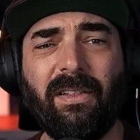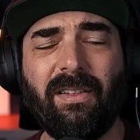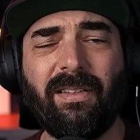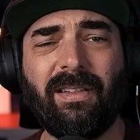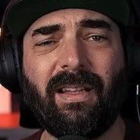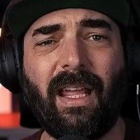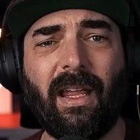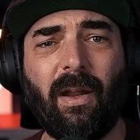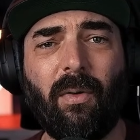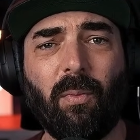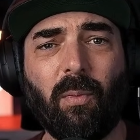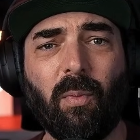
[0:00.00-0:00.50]
and
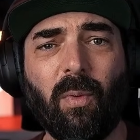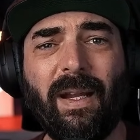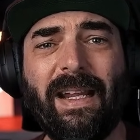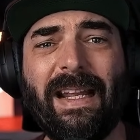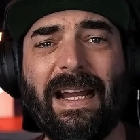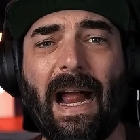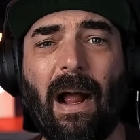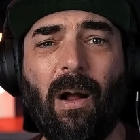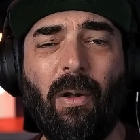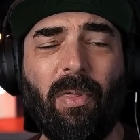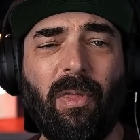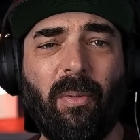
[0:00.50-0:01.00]
just like
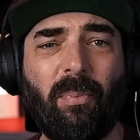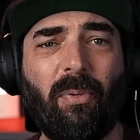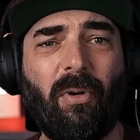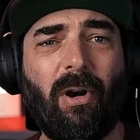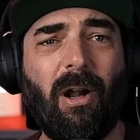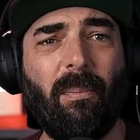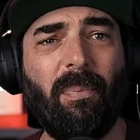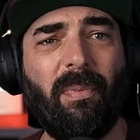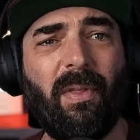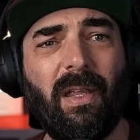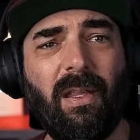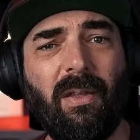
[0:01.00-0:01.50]
read out the
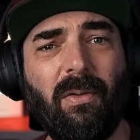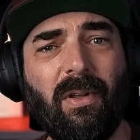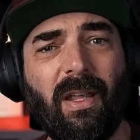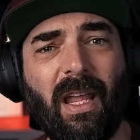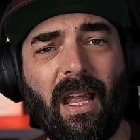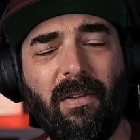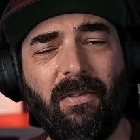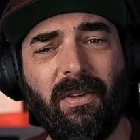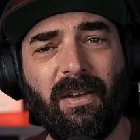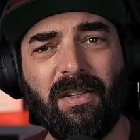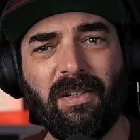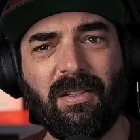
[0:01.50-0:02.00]
prompt that you
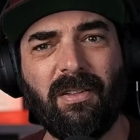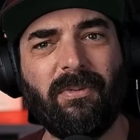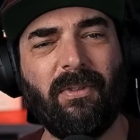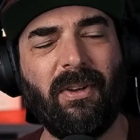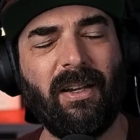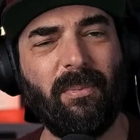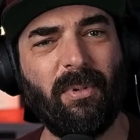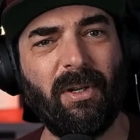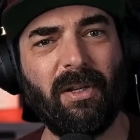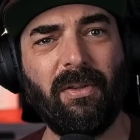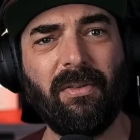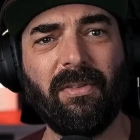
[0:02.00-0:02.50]
gave it, just for
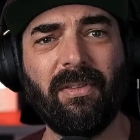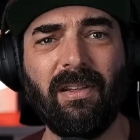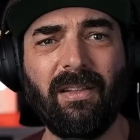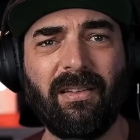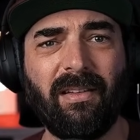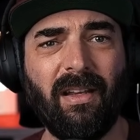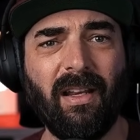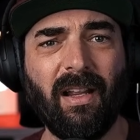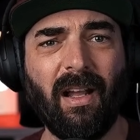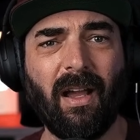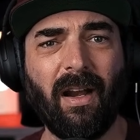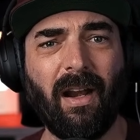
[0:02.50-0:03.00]
anybody who's
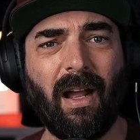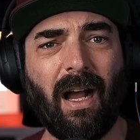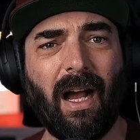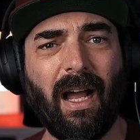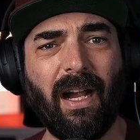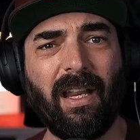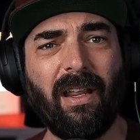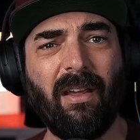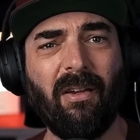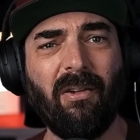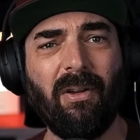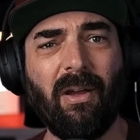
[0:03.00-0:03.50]
listening on
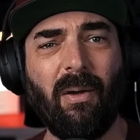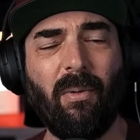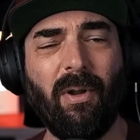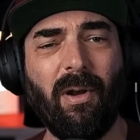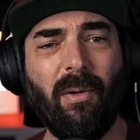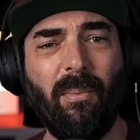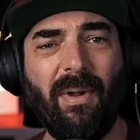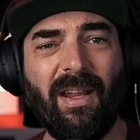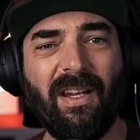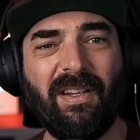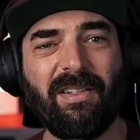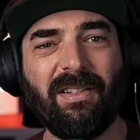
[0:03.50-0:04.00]
audio? I want
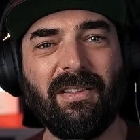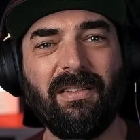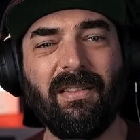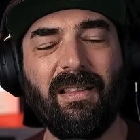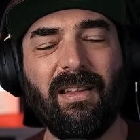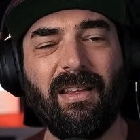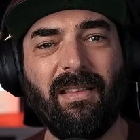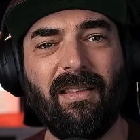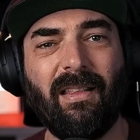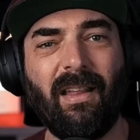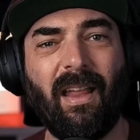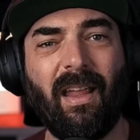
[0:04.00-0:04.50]
to make sure
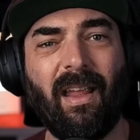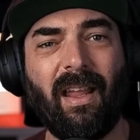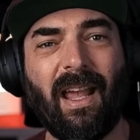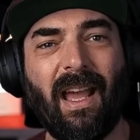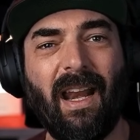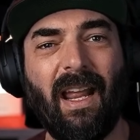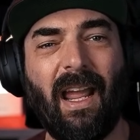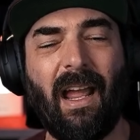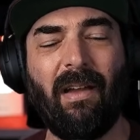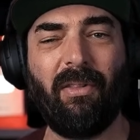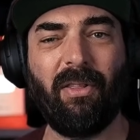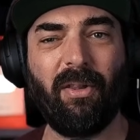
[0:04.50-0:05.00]
that they
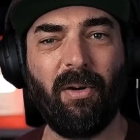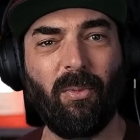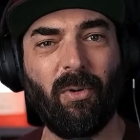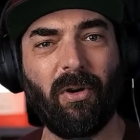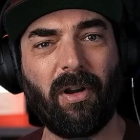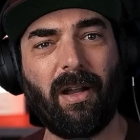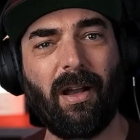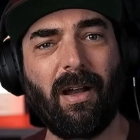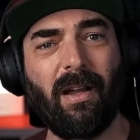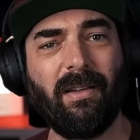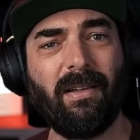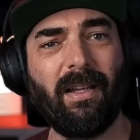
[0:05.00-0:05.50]
kind of have a little
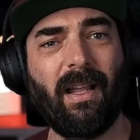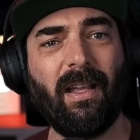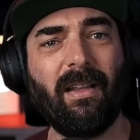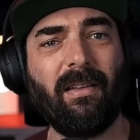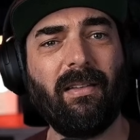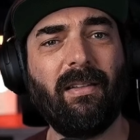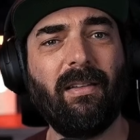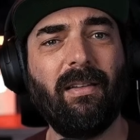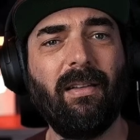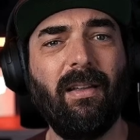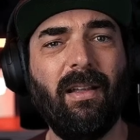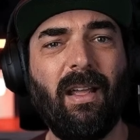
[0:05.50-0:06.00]
more
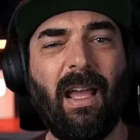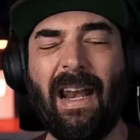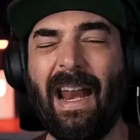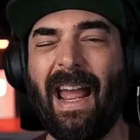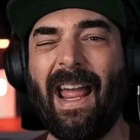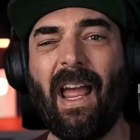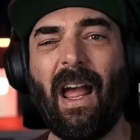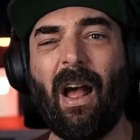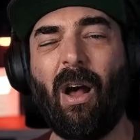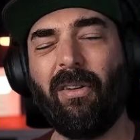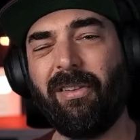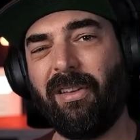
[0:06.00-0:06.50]
context. And
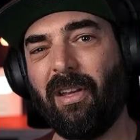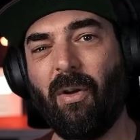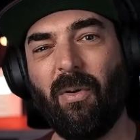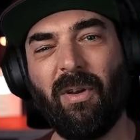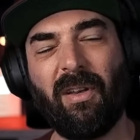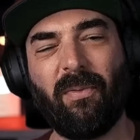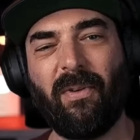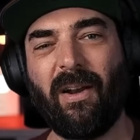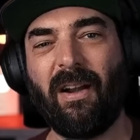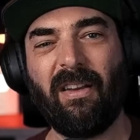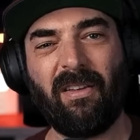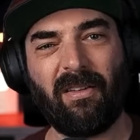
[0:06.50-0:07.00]
I also,
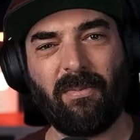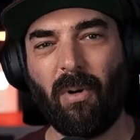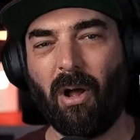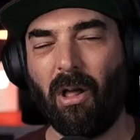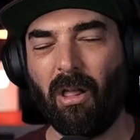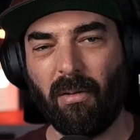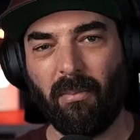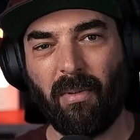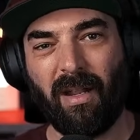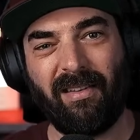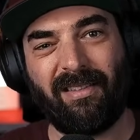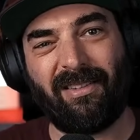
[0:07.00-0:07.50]
it's very
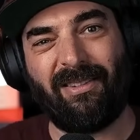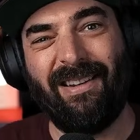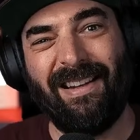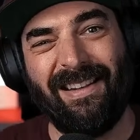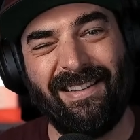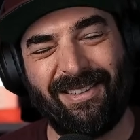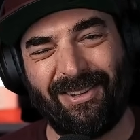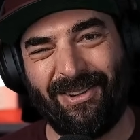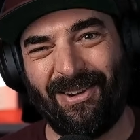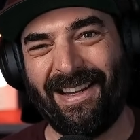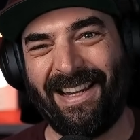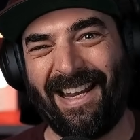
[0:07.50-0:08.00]
small on my
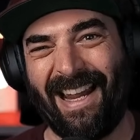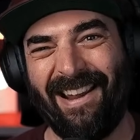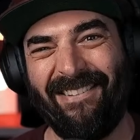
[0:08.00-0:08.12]
screen, so I